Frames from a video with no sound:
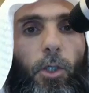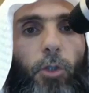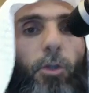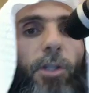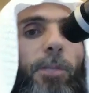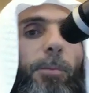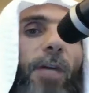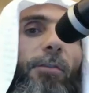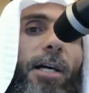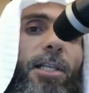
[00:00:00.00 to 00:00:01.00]
Do not
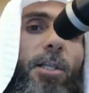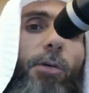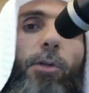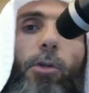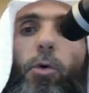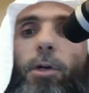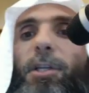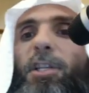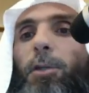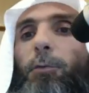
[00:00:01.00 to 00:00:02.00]
deprive us of the reward.
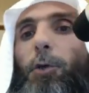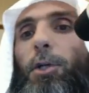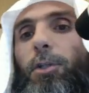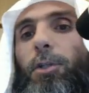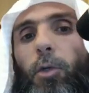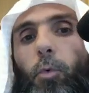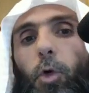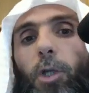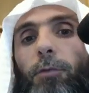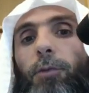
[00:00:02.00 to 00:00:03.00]
This refers to the
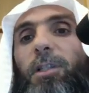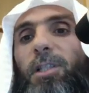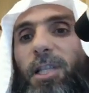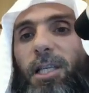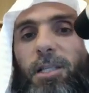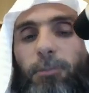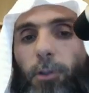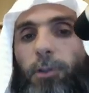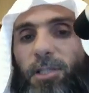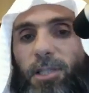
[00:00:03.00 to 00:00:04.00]
reward of the deceased, for
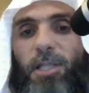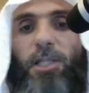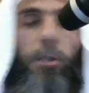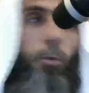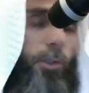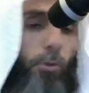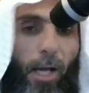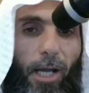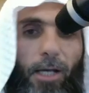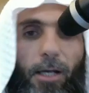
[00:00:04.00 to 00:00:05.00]
the deceased, including
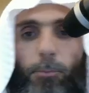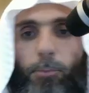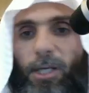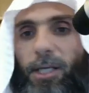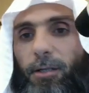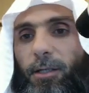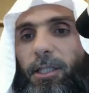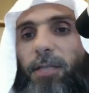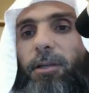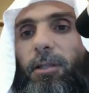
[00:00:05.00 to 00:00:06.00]
dua, prayer, and
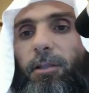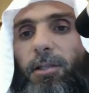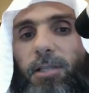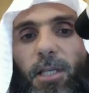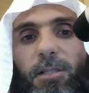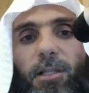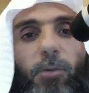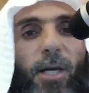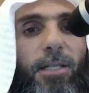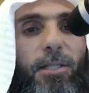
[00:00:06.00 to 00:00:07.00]
giving the deceased their
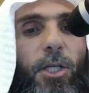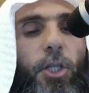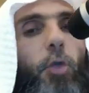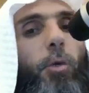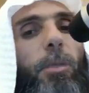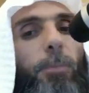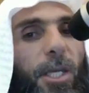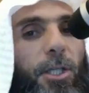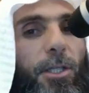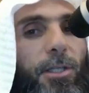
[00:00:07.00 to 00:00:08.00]
rights, and showing
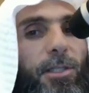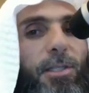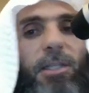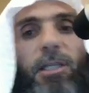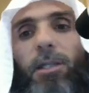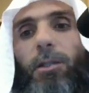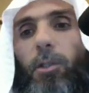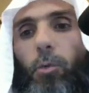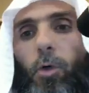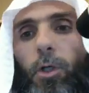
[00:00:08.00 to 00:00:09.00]
patience, and seeking the
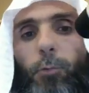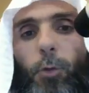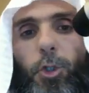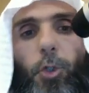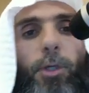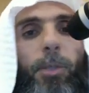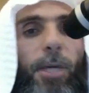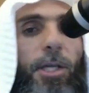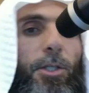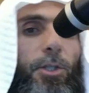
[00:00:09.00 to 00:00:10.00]
reward for showing
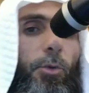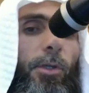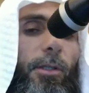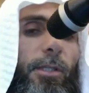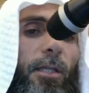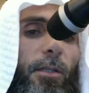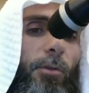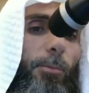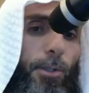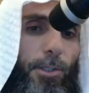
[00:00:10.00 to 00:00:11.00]
patience during the death of
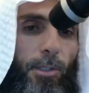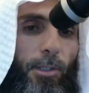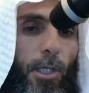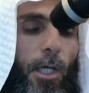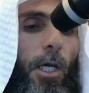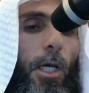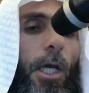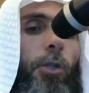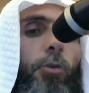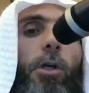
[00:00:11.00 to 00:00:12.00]
the person.
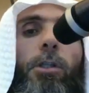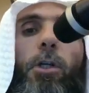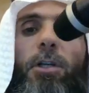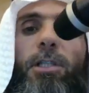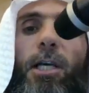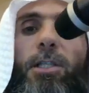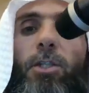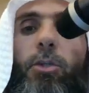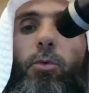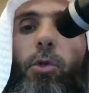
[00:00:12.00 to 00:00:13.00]
And do not cause
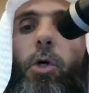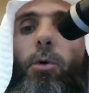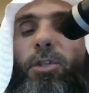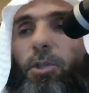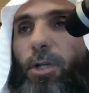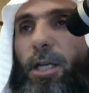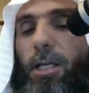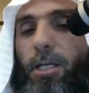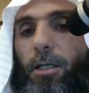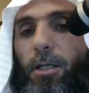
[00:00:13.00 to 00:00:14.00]
us to go
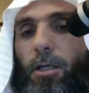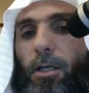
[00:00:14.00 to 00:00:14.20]
astray